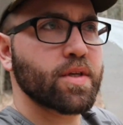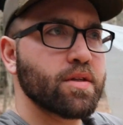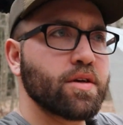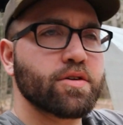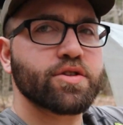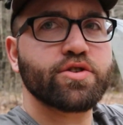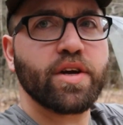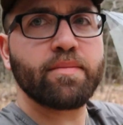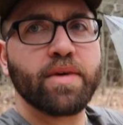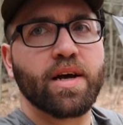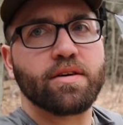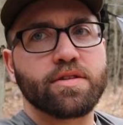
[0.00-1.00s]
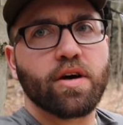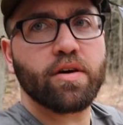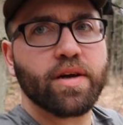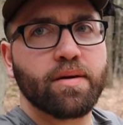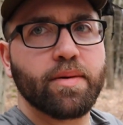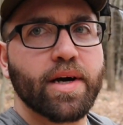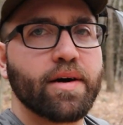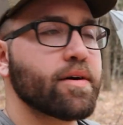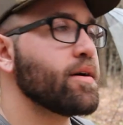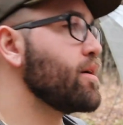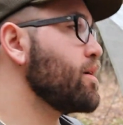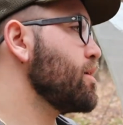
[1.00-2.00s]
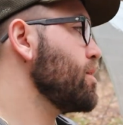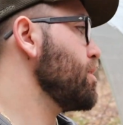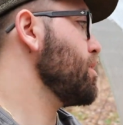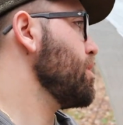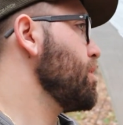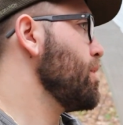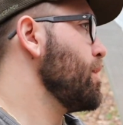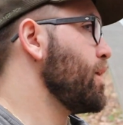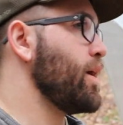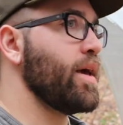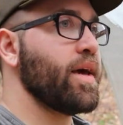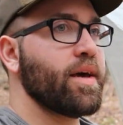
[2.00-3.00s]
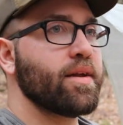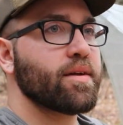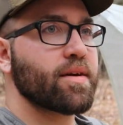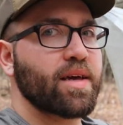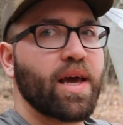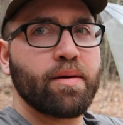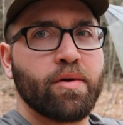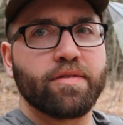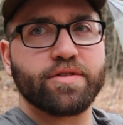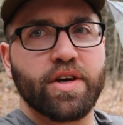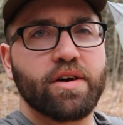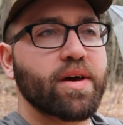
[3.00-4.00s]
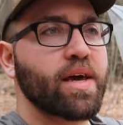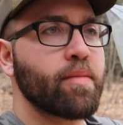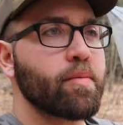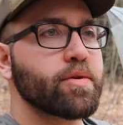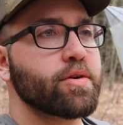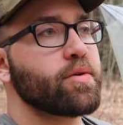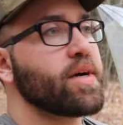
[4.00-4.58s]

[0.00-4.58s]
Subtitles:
little stream that I was talking about and came off trail, came up a little